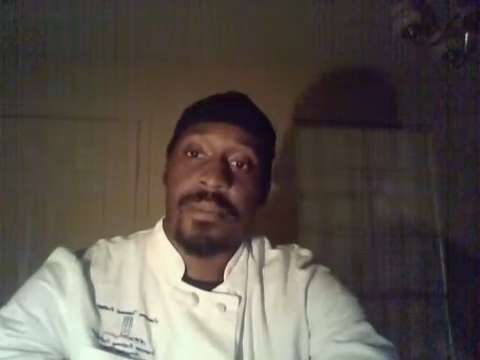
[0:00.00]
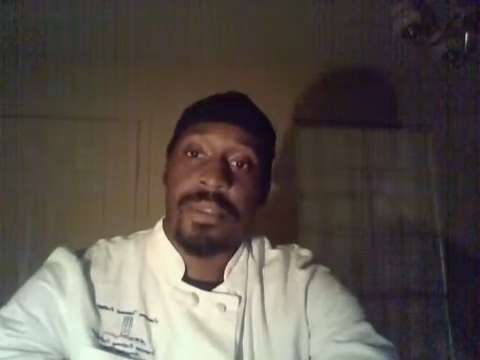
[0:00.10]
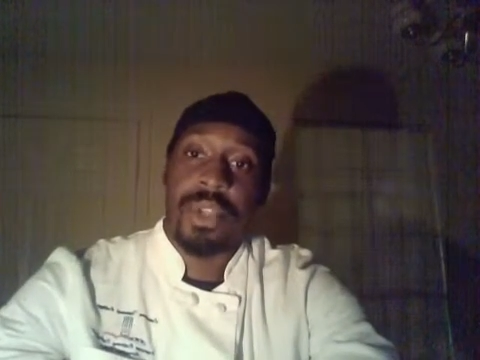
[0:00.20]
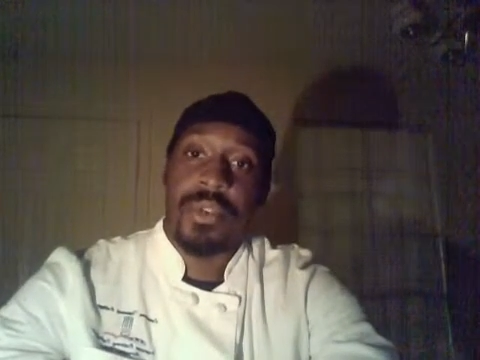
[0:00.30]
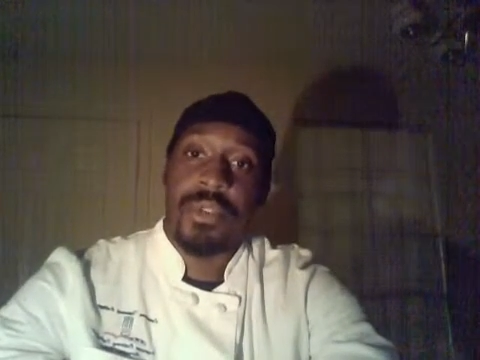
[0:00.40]

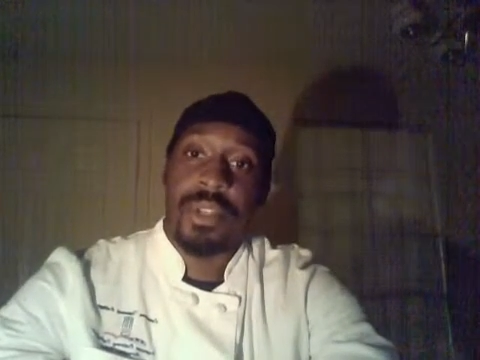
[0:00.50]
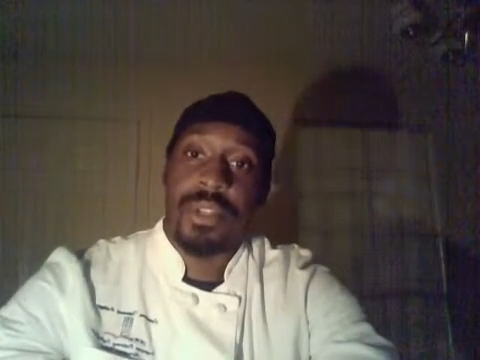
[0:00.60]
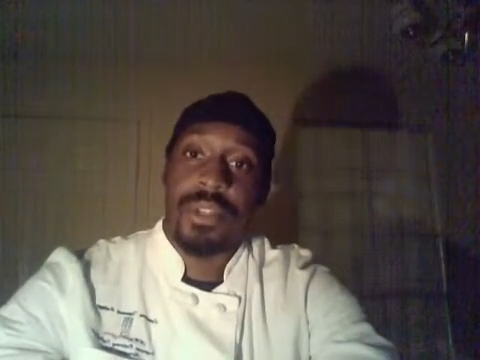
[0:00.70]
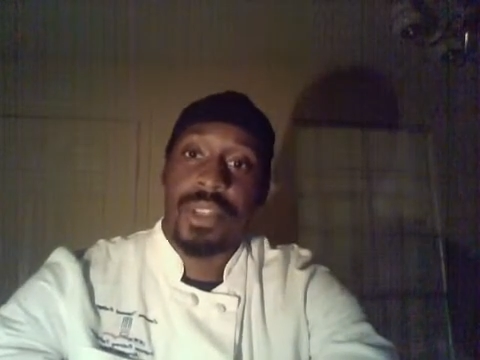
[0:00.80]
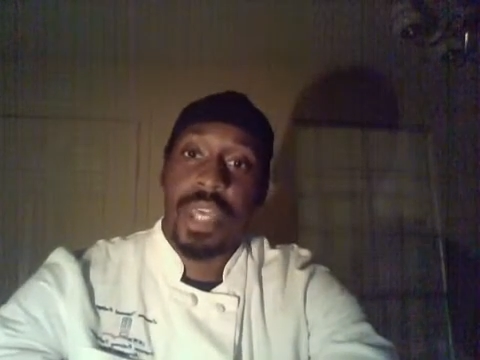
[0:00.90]

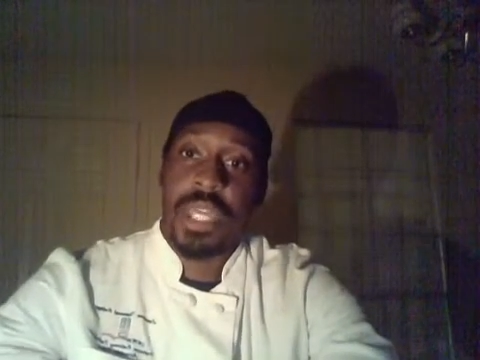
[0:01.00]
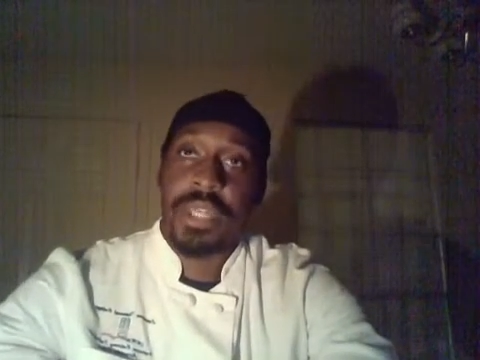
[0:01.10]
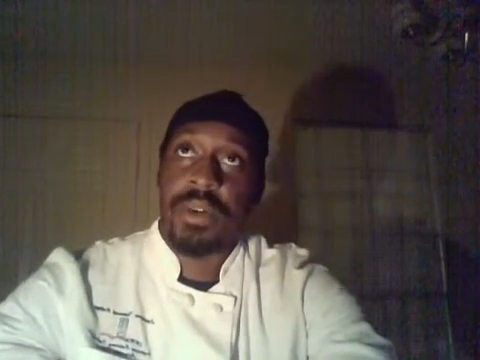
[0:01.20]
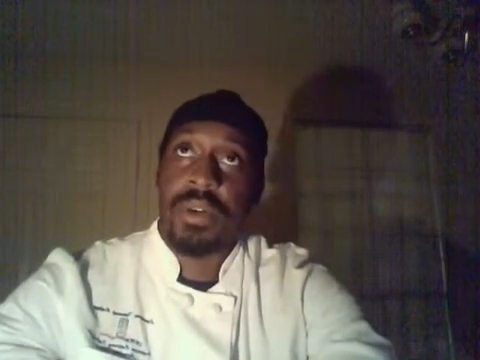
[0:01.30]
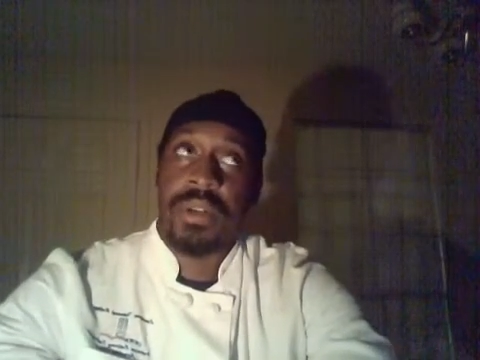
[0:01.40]
shellfish
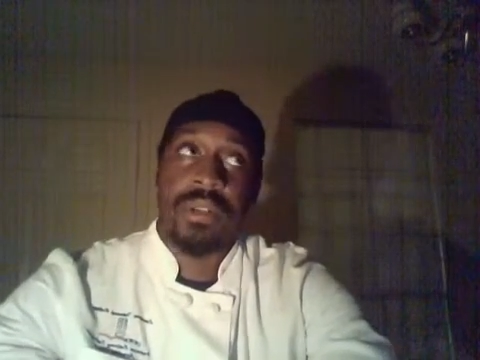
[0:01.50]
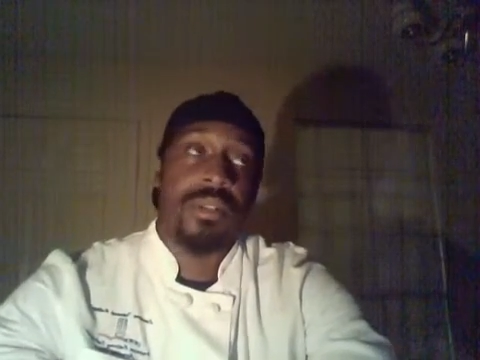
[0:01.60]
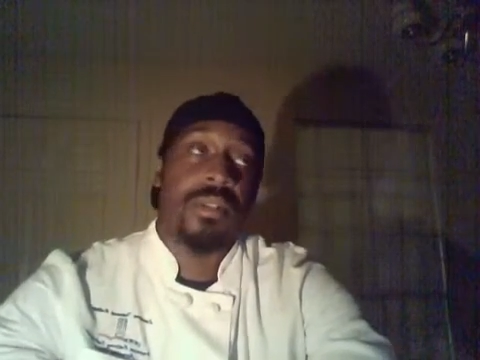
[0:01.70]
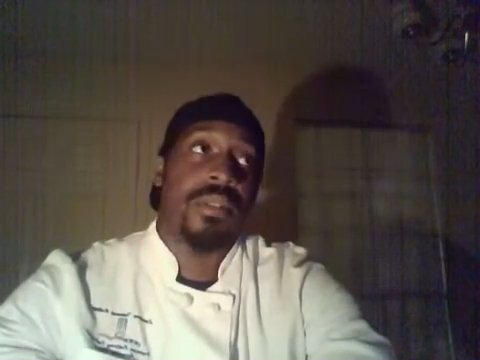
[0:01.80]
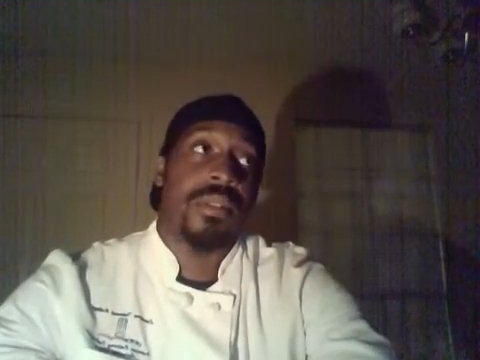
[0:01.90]
that
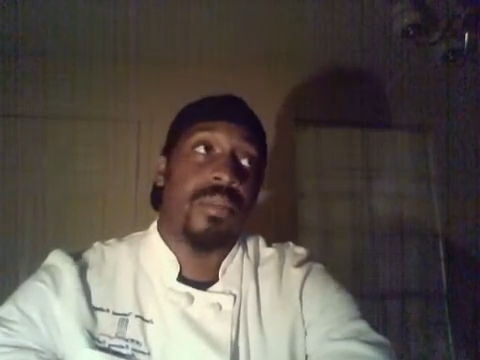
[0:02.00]
are